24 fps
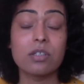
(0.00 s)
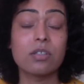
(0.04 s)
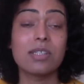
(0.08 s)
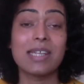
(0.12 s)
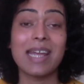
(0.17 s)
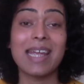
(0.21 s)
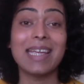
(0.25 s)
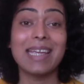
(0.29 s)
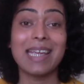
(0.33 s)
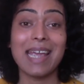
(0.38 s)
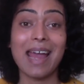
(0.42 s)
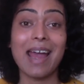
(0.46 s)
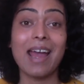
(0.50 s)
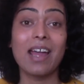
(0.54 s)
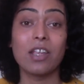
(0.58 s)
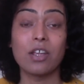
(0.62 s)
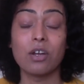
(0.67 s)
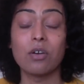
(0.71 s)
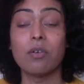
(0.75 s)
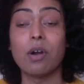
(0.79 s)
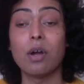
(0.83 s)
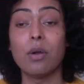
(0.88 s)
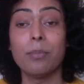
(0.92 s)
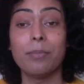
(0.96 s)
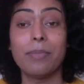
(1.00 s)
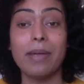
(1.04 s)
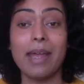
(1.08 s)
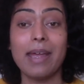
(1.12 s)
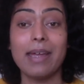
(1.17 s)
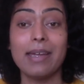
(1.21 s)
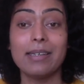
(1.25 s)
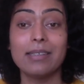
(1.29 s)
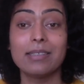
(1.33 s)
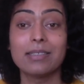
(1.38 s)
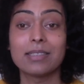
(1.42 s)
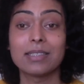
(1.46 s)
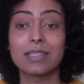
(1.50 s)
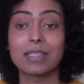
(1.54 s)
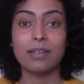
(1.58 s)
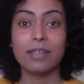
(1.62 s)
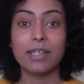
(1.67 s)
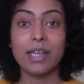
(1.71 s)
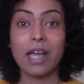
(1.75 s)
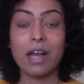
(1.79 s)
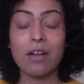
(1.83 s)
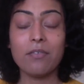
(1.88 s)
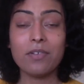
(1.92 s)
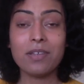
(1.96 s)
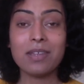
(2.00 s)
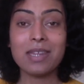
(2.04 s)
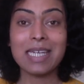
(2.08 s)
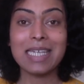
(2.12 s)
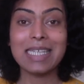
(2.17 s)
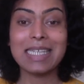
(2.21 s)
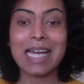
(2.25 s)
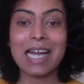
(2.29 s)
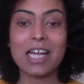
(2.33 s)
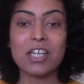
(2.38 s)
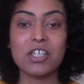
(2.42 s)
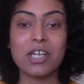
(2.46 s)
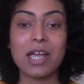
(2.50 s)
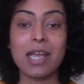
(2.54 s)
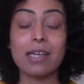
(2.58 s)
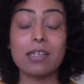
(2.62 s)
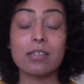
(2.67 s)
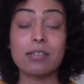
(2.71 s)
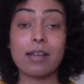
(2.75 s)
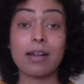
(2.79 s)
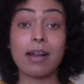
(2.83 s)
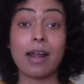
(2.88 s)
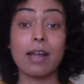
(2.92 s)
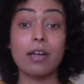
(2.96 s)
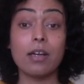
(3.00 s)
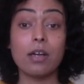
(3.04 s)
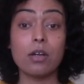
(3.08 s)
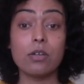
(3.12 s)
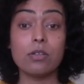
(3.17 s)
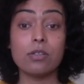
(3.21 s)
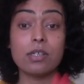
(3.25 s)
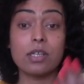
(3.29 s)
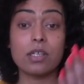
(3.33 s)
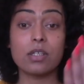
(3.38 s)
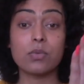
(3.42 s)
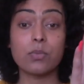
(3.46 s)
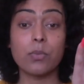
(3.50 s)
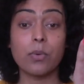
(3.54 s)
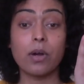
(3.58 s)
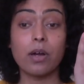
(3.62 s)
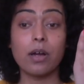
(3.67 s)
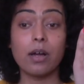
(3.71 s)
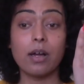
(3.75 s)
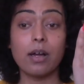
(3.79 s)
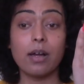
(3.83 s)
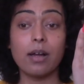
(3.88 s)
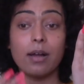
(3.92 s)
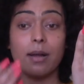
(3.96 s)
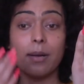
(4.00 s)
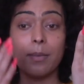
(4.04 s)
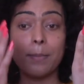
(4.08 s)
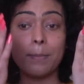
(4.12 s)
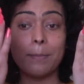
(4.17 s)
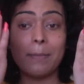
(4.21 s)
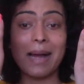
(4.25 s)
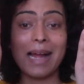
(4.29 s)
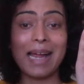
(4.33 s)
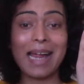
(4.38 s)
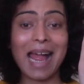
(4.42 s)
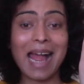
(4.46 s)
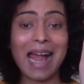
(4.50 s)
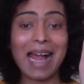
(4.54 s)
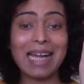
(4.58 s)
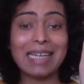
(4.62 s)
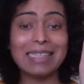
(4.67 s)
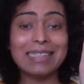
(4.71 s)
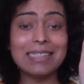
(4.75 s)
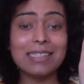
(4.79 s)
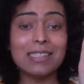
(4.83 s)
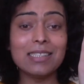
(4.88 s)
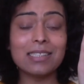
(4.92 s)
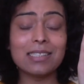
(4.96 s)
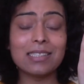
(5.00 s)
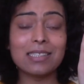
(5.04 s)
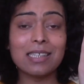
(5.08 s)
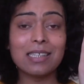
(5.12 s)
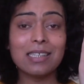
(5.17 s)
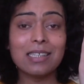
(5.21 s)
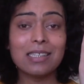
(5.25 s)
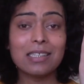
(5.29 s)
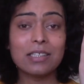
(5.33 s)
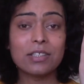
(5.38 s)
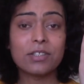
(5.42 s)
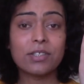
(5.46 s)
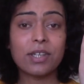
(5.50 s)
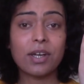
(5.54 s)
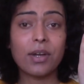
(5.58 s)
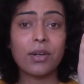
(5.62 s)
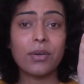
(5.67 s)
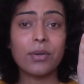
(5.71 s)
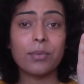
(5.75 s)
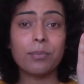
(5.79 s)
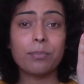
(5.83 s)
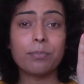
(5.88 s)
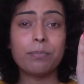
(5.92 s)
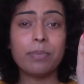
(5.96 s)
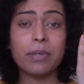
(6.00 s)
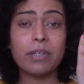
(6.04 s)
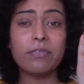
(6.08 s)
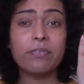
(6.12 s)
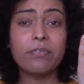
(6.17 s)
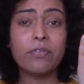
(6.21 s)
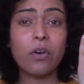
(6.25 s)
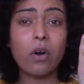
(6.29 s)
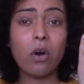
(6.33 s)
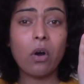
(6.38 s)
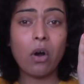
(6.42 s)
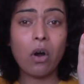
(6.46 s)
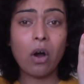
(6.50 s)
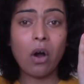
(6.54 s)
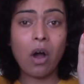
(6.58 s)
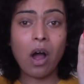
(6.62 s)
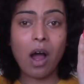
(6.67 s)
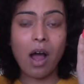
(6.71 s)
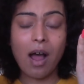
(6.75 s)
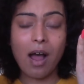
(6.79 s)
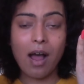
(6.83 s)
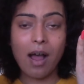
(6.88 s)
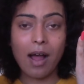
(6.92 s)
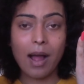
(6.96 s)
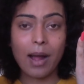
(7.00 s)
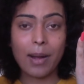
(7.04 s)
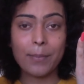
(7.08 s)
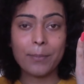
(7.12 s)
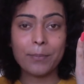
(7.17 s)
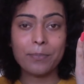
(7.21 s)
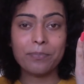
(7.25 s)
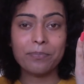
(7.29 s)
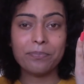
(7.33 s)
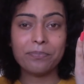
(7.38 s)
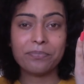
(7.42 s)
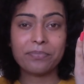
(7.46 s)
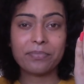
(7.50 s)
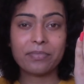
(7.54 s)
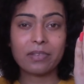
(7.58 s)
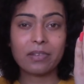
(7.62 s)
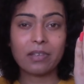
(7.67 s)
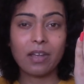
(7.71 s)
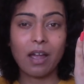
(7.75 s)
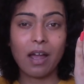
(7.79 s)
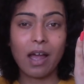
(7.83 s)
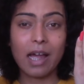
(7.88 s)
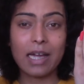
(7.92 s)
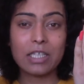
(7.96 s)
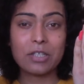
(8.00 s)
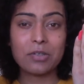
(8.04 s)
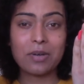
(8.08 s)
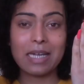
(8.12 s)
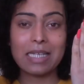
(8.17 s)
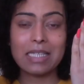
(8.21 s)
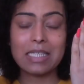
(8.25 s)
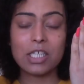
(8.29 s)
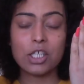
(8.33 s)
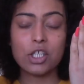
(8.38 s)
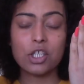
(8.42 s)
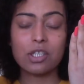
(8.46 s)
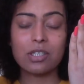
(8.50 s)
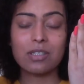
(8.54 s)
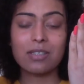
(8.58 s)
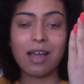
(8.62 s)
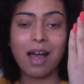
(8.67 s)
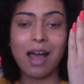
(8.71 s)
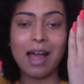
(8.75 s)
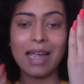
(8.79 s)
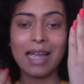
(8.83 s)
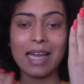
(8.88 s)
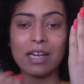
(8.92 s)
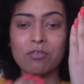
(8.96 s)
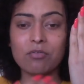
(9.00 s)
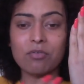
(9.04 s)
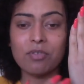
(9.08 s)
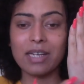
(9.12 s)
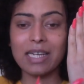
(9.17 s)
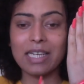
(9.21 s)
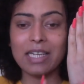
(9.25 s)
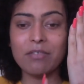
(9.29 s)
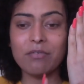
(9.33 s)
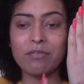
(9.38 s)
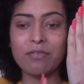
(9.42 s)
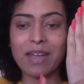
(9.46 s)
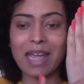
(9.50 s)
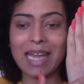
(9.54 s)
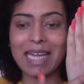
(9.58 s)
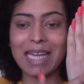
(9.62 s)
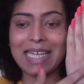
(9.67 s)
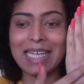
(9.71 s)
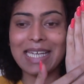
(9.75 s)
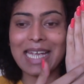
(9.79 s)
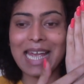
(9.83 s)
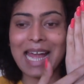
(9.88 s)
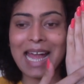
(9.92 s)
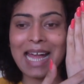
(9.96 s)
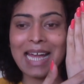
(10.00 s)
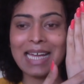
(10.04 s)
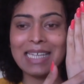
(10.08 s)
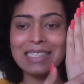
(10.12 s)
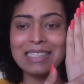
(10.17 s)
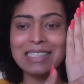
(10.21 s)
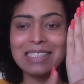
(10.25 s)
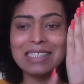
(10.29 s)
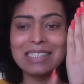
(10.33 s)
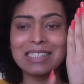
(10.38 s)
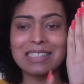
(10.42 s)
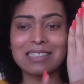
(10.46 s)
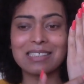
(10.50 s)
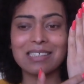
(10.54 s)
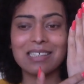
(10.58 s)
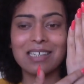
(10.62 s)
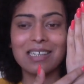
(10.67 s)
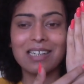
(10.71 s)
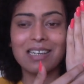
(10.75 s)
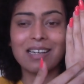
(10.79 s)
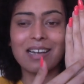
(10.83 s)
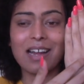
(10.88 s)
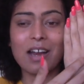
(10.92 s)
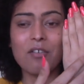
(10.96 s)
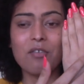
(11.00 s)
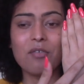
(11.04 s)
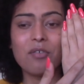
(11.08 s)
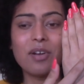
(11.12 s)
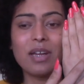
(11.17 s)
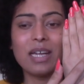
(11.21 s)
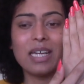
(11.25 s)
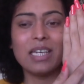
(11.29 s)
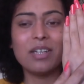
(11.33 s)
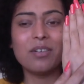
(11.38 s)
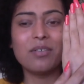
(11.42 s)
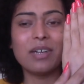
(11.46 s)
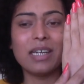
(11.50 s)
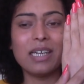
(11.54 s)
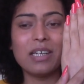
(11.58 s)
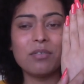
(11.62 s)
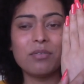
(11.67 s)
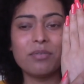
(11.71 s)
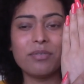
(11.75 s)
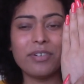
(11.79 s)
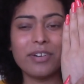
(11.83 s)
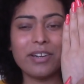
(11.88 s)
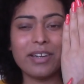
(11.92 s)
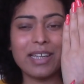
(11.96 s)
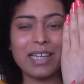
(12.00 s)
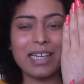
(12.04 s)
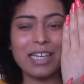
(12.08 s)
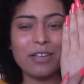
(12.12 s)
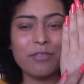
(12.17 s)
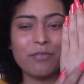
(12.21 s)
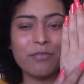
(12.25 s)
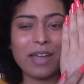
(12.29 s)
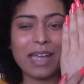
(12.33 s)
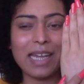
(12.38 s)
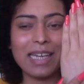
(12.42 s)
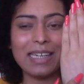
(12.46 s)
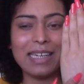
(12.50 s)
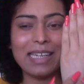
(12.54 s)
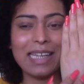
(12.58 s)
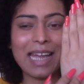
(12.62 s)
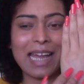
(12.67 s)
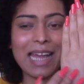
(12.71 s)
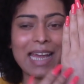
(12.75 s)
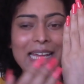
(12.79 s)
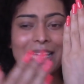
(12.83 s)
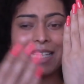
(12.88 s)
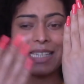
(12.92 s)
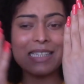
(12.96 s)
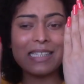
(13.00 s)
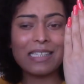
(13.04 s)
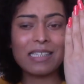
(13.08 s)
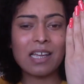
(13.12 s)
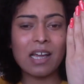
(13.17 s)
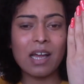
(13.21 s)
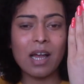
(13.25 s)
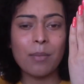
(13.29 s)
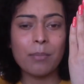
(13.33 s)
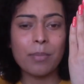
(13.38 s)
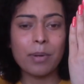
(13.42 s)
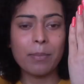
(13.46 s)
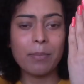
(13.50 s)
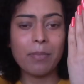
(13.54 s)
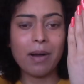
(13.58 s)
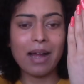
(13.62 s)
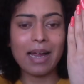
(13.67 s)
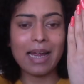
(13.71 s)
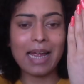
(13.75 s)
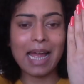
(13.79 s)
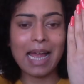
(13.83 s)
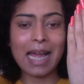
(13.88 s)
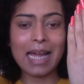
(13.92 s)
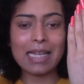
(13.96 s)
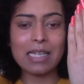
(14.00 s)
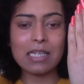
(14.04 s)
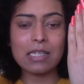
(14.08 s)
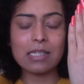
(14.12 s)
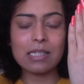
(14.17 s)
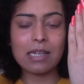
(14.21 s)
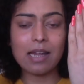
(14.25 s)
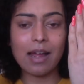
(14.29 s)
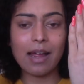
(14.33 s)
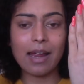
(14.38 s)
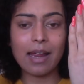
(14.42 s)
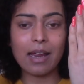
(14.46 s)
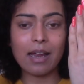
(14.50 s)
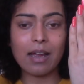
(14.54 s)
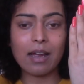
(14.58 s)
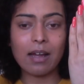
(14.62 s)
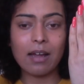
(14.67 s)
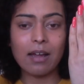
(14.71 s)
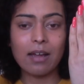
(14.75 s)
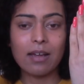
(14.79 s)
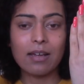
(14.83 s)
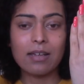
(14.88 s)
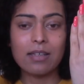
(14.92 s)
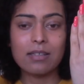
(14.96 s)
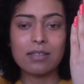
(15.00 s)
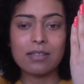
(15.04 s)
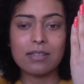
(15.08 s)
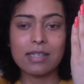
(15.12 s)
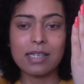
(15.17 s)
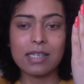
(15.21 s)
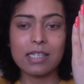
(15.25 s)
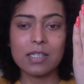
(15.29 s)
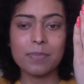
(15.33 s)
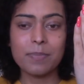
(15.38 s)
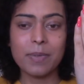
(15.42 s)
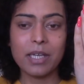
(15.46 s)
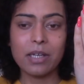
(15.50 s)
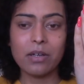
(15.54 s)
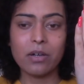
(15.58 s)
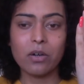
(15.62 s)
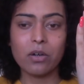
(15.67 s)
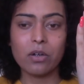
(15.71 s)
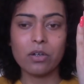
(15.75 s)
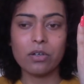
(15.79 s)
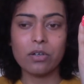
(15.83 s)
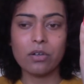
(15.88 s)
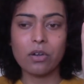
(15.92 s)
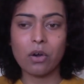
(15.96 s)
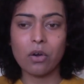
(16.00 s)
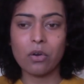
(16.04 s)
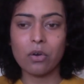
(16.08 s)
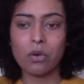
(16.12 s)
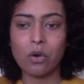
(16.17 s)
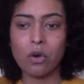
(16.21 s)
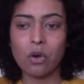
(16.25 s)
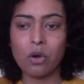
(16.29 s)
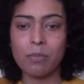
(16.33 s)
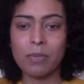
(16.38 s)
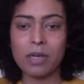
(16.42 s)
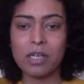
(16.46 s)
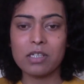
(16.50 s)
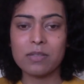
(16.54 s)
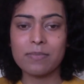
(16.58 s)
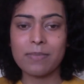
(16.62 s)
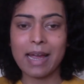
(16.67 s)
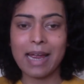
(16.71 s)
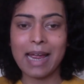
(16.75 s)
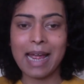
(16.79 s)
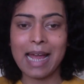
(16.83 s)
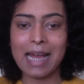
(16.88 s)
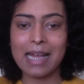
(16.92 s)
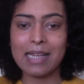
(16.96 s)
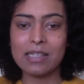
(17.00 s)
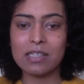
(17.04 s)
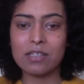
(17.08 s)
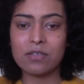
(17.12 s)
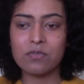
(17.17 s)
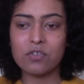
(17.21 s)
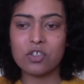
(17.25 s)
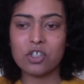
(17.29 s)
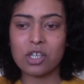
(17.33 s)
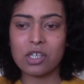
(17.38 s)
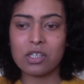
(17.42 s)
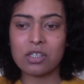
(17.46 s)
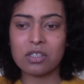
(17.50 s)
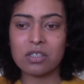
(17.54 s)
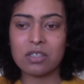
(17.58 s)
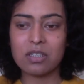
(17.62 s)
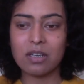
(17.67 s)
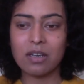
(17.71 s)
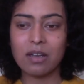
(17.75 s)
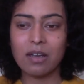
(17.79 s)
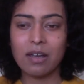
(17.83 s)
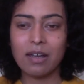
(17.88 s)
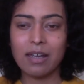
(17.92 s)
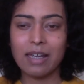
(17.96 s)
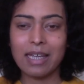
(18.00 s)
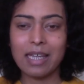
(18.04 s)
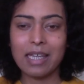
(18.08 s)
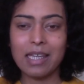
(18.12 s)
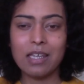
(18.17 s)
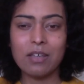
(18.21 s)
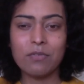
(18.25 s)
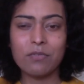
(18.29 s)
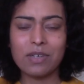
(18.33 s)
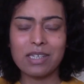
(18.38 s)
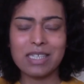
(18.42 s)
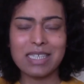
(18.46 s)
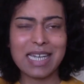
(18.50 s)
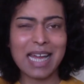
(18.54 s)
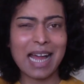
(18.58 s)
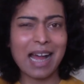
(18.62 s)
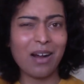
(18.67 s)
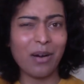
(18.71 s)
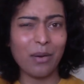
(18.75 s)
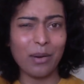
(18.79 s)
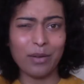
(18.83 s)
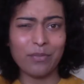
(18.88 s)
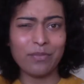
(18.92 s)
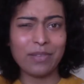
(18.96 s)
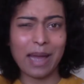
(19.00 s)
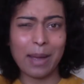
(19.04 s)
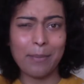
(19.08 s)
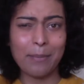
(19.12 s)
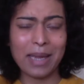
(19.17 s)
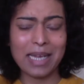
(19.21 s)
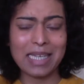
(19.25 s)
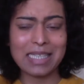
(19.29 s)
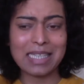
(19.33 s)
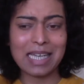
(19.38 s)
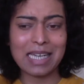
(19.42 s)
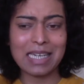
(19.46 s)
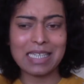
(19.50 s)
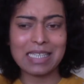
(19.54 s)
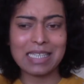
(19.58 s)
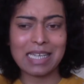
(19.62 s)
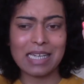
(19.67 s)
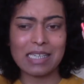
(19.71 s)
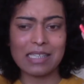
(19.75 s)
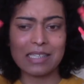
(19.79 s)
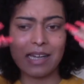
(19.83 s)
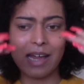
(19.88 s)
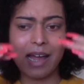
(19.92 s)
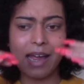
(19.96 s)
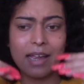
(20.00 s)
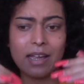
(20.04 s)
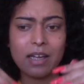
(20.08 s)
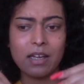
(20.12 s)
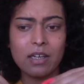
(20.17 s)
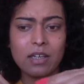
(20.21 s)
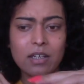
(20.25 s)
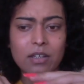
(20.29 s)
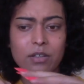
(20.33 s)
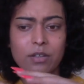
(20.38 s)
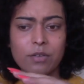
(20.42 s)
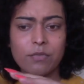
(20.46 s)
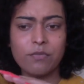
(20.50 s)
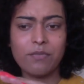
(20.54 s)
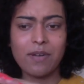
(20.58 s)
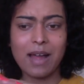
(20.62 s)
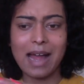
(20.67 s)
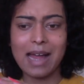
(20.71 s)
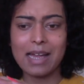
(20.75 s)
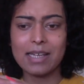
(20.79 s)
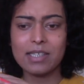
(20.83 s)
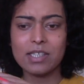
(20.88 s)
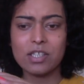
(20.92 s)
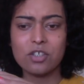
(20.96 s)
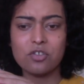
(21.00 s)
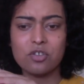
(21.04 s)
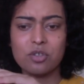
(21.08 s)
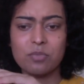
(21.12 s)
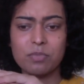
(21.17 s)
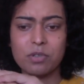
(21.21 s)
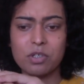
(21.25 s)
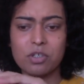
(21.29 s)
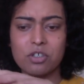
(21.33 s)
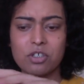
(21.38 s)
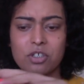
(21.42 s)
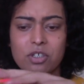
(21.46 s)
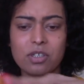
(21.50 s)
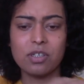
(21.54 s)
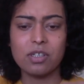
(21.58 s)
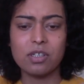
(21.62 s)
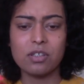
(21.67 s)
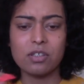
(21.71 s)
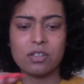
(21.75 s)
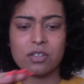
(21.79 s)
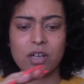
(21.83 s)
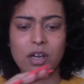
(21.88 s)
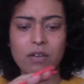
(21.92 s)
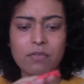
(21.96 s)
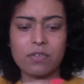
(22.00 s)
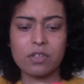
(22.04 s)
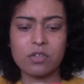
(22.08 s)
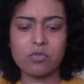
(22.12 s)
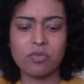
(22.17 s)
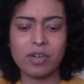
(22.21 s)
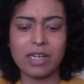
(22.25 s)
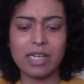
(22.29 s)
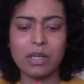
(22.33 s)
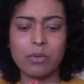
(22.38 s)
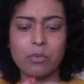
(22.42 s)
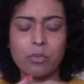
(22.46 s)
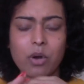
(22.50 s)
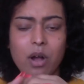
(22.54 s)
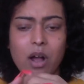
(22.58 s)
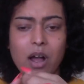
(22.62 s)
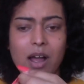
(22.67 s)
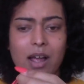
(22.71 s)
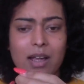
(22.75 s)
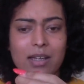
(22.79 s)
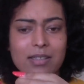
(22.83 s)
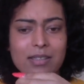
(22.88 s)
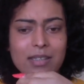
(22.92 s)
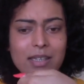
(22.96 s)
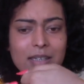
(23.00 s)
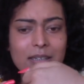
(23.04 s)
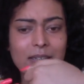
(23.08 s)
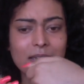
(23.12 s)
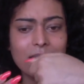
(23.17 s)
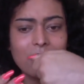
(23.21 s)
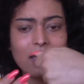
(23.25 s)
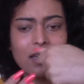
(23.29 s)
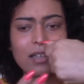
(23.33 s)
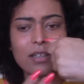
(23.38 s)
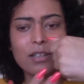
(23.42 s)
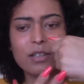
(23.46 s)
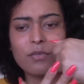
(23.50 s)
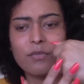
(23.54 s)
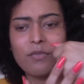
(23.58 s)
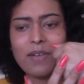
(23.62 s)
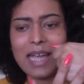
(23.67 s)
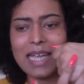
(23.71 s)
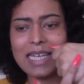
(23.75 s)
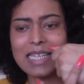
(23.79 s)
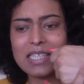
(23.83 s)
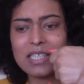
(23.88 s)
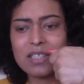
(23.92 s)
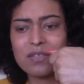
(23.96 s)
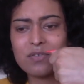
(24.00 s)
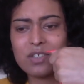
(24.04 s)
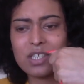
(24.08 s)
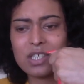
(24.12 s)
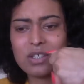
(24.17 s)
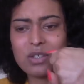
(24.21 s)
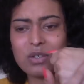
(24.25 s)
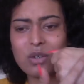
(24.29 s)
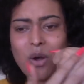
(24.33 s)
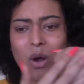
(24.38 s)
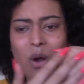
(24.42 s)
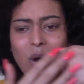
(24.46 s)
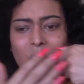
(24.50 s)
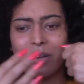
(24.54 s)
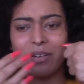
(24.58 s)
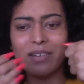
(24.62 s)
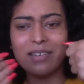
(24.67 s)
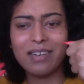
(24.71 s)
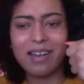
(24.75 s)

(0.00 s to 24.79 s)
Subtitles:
Take it at your own pace. The other thing that changed that I noticed were my hands. So before I transitioned, I had really veiny hands, like really, really, really veiny hands. But my hands, like, since being on hormones, my hands have just evened out, if that makes any sense. Like, the fat distribution and stuff has really worked, and the veins have just gone.